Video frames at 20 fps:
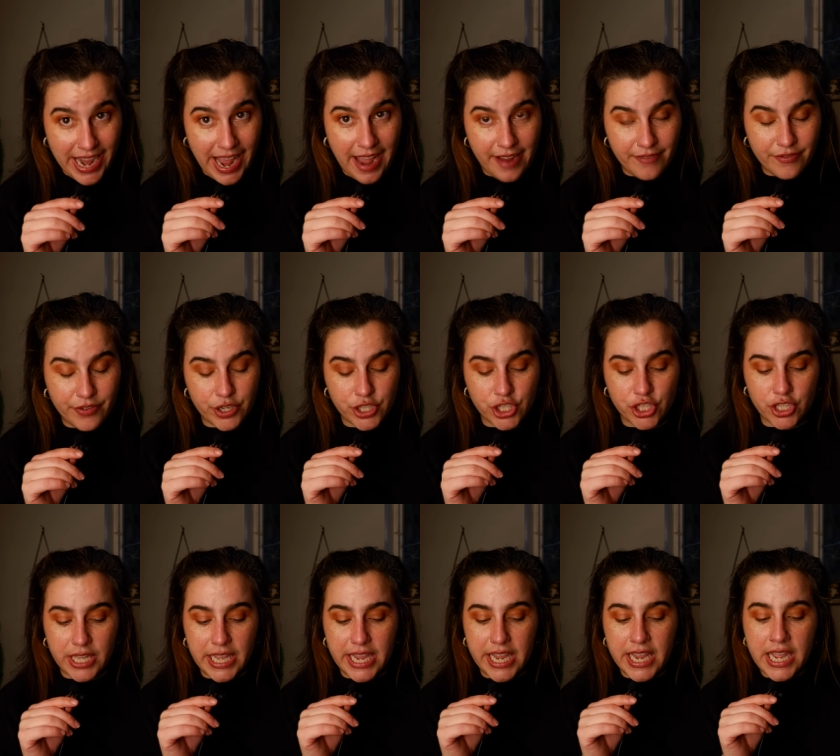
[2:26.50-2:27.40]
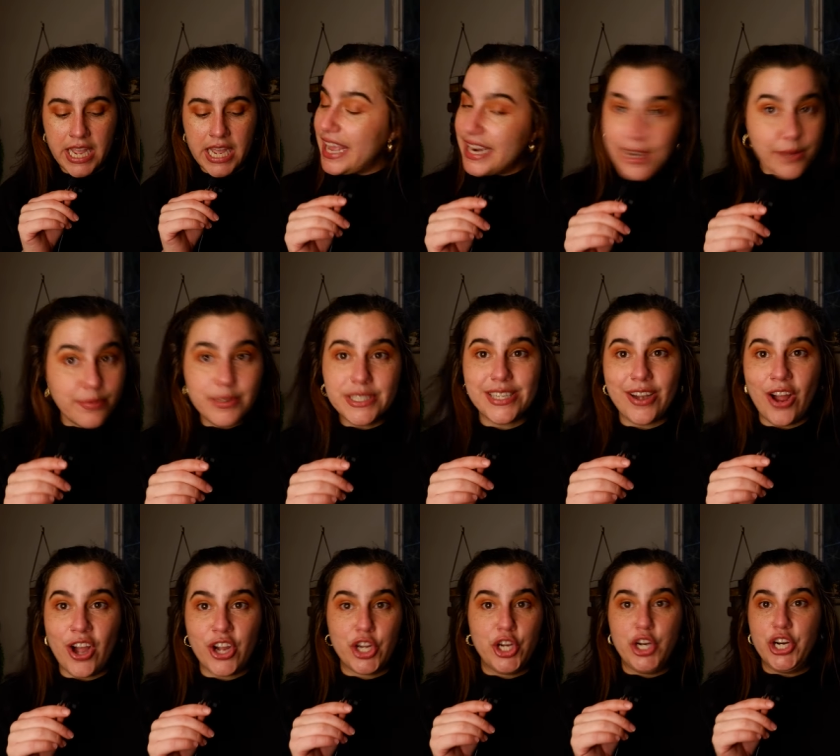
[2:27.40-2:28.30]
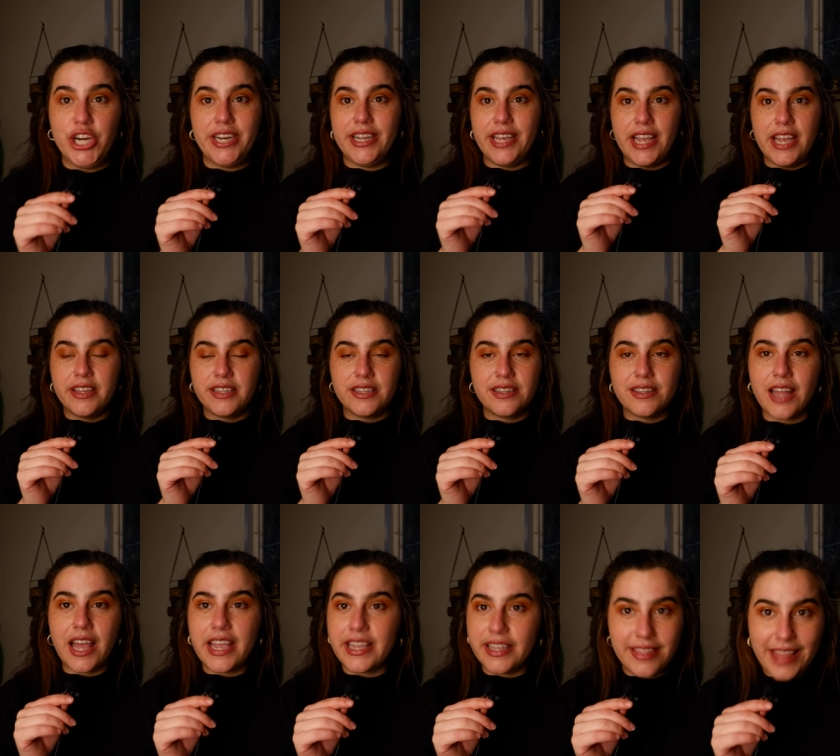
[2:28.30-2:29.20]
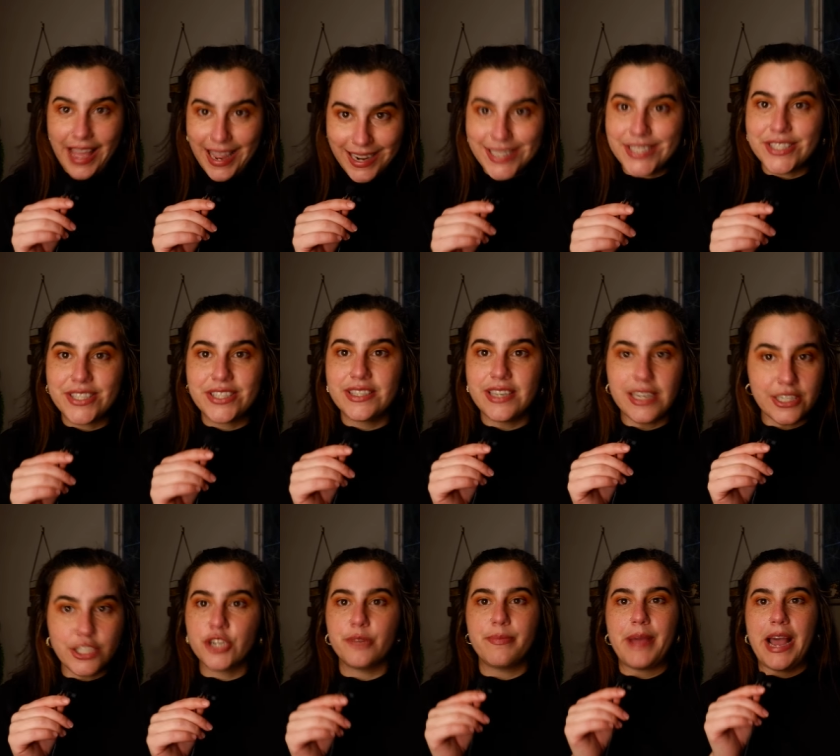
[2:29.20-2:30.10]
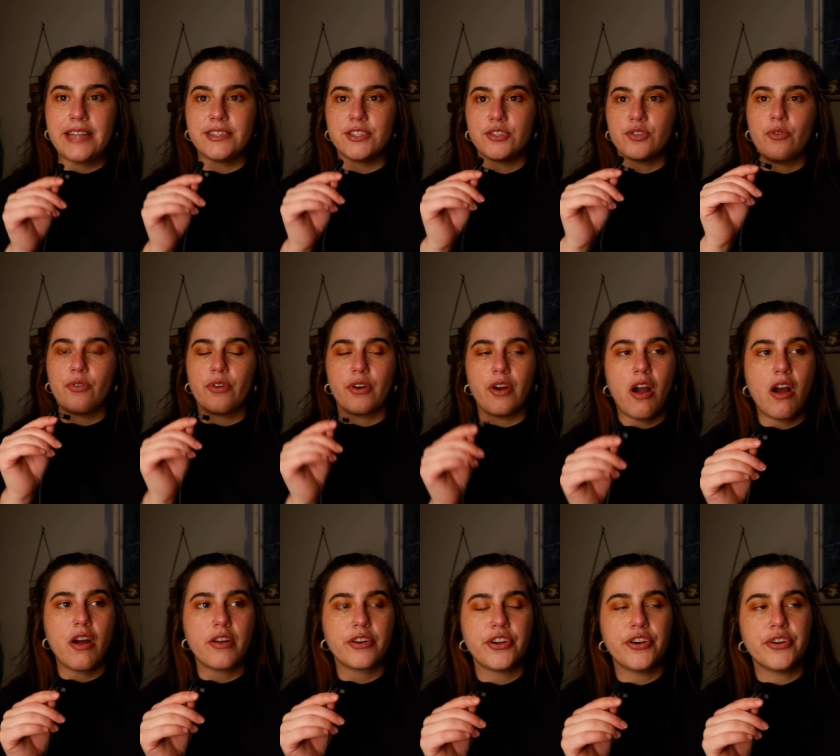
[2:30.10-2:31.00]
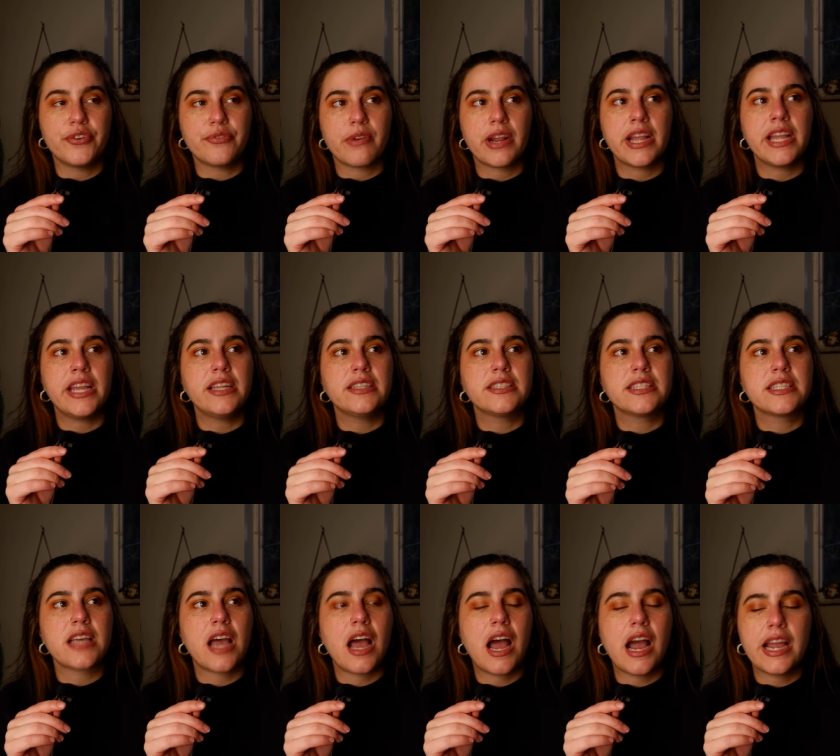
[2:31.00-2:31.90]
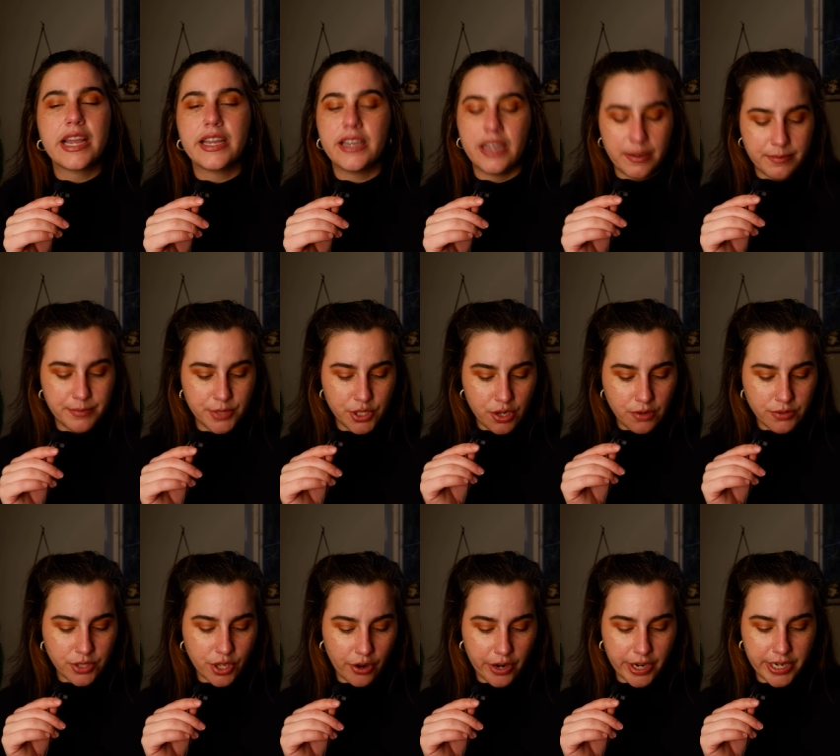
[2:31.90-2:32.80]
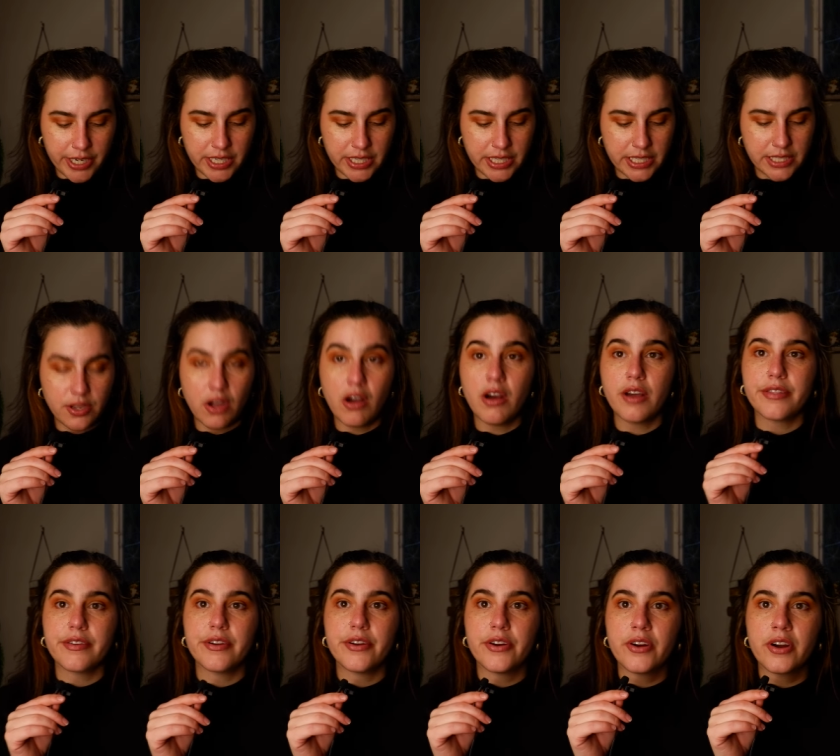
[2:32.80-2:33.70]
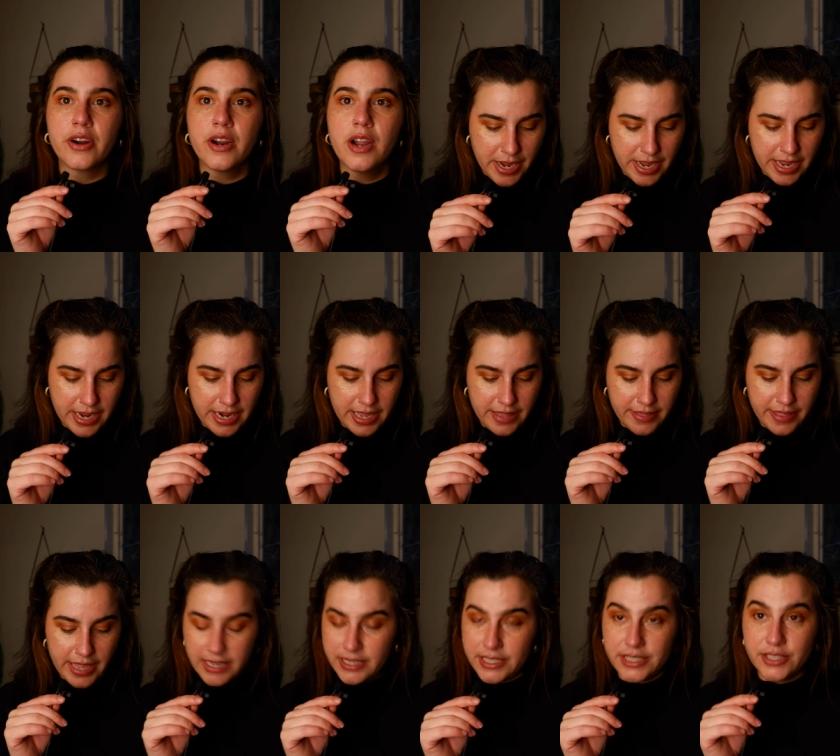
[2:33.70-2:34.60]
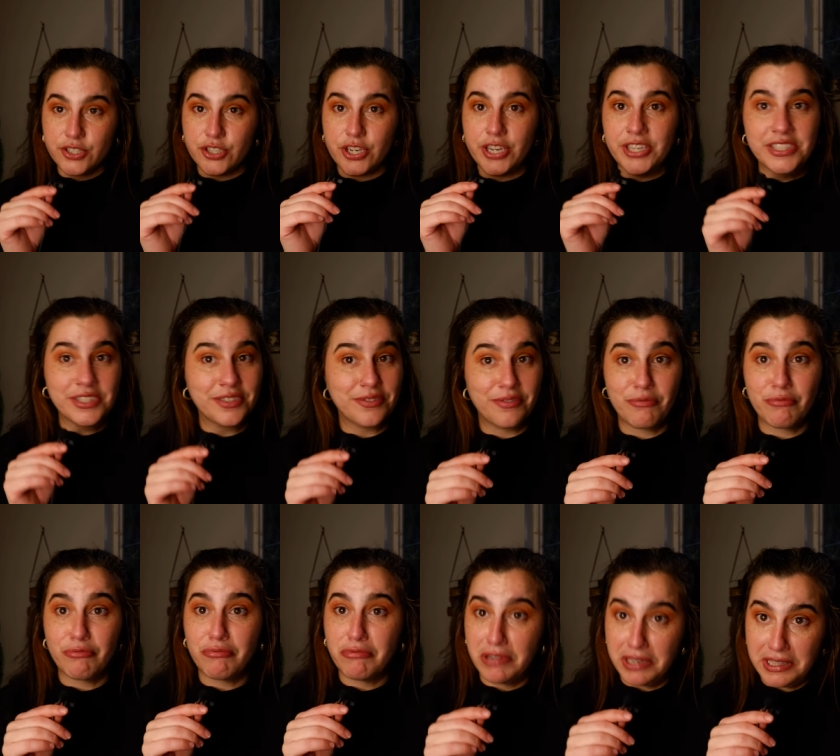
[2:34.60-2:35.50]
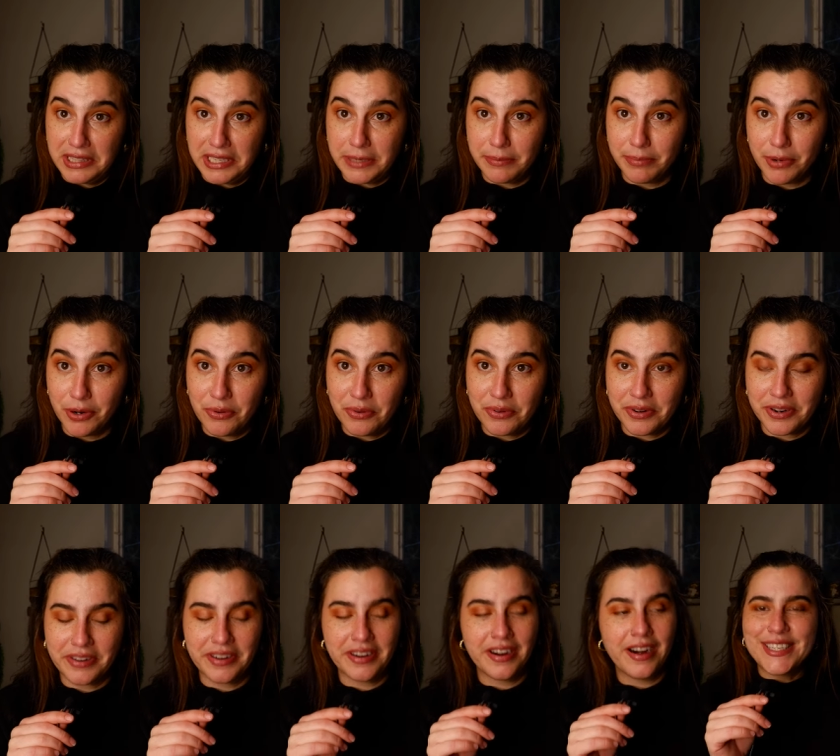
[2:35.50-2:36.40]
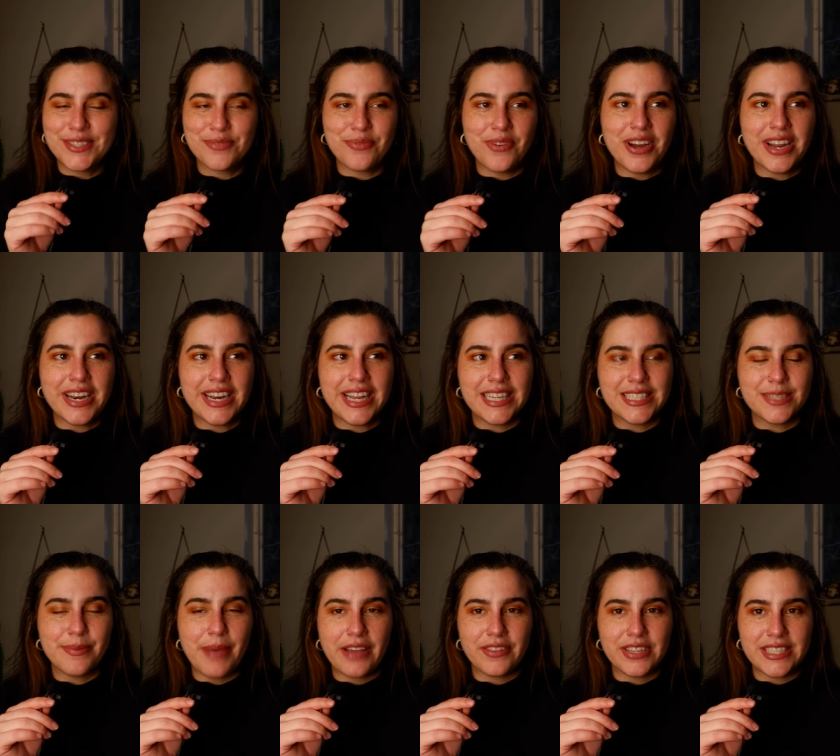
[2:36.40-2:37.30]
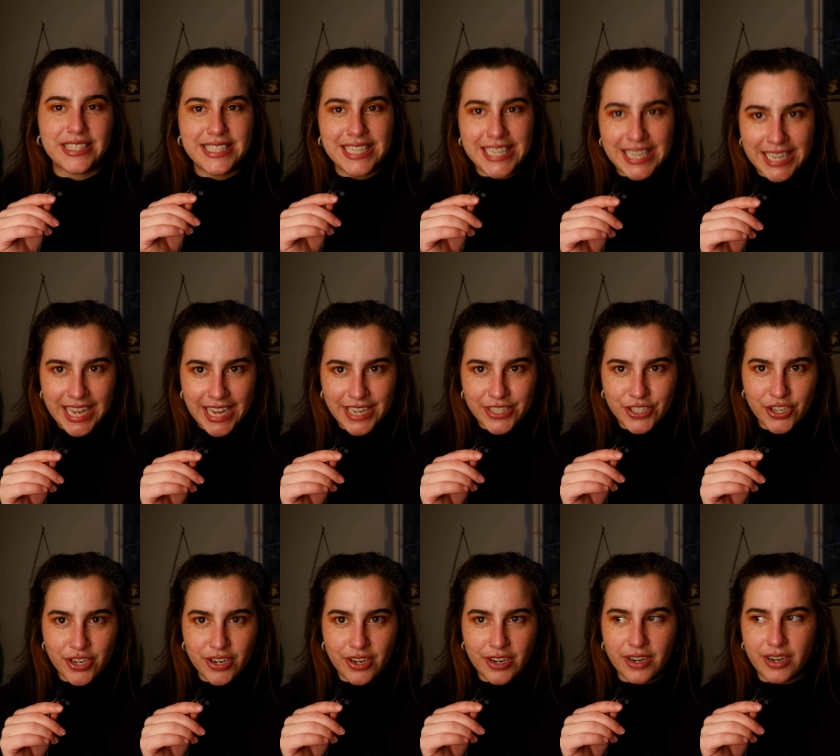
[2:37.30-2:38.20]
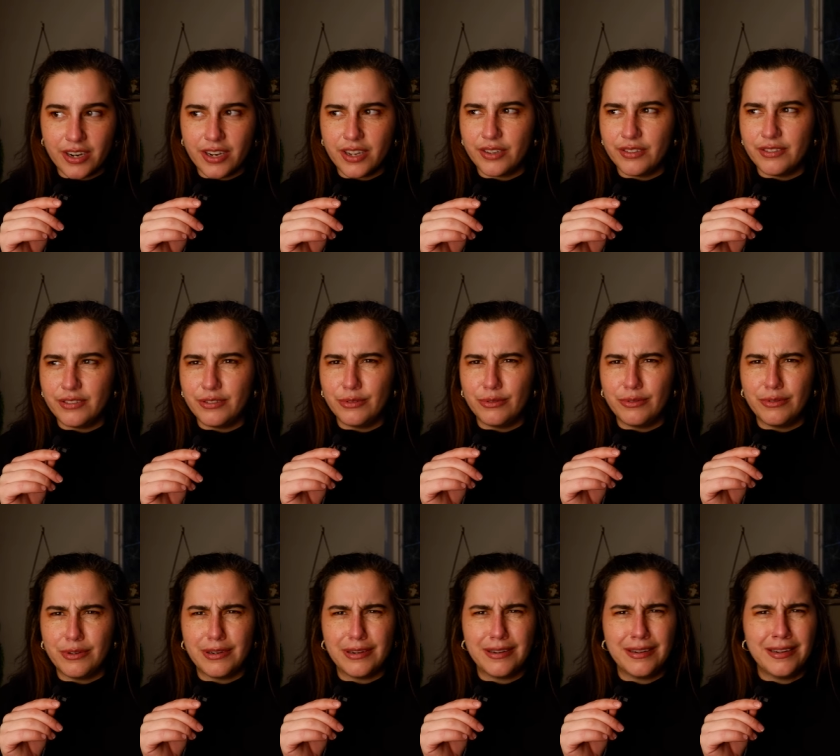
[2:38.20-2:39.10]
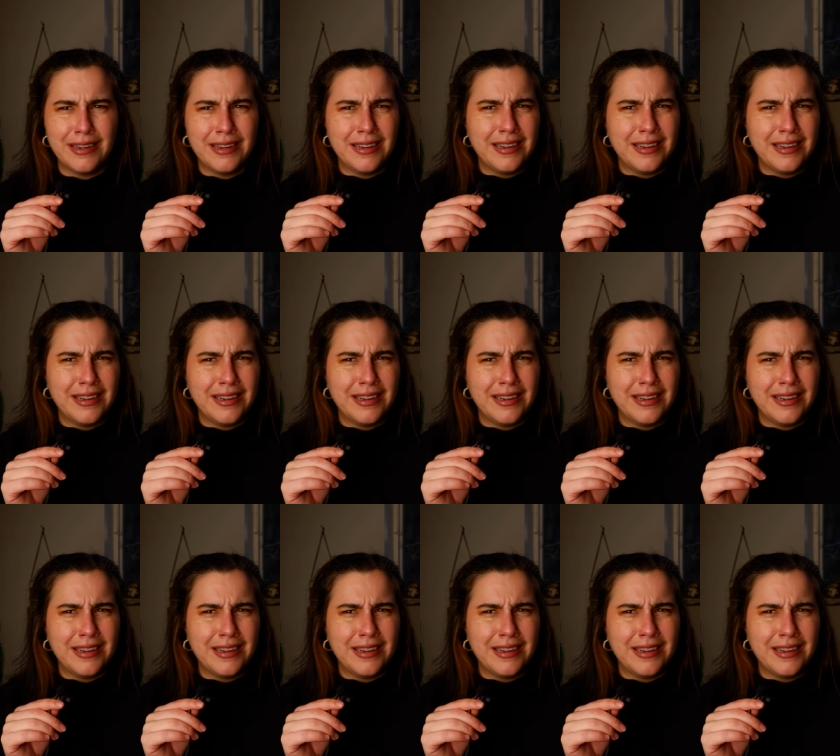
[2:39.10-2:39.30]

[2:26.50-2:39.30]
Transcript: averagely, and it was not good. It, like, that is such a bad score on Goodreads. I am so sorry to this author, but that is just really poor. This one is about this teenager who,